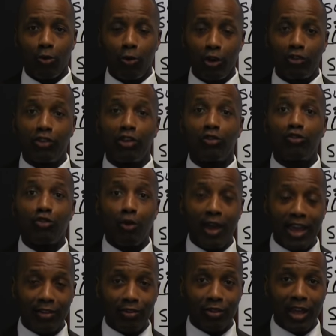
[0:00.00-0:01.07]
which is
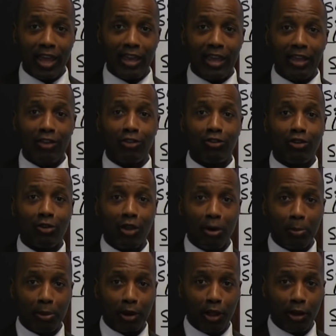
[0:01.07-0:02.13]
translating to
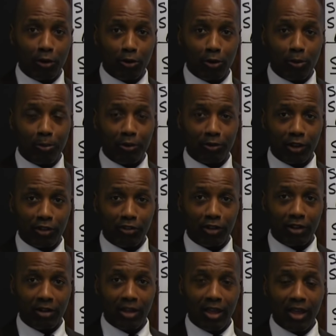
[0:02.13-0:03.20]
their political
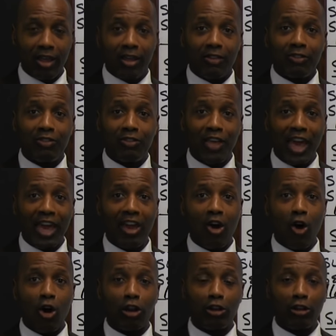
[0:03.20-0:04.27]
position, they
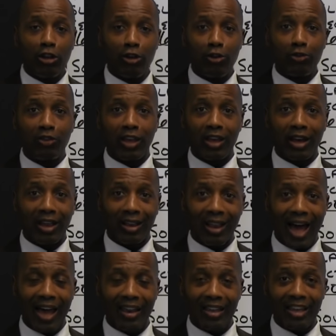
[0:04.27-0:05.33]
are losing a
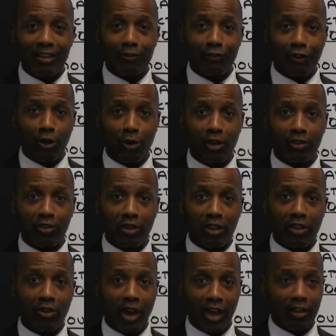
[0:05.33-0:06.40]
lot of influence in
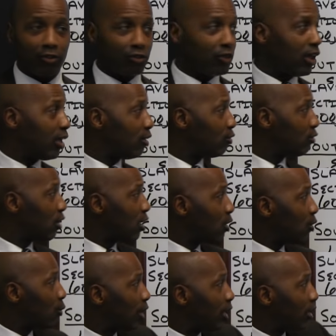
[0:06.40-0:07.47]
the United States
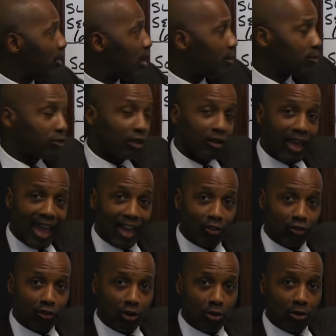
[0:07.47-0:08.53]
when it comes to
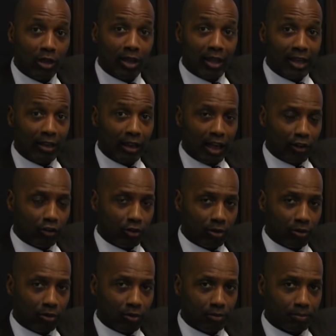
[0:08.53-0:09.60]
national
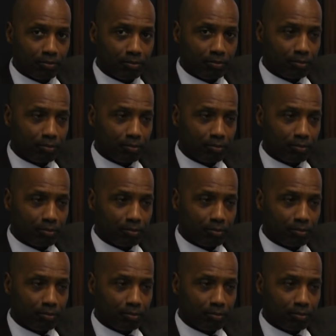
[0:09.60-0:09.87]
elections.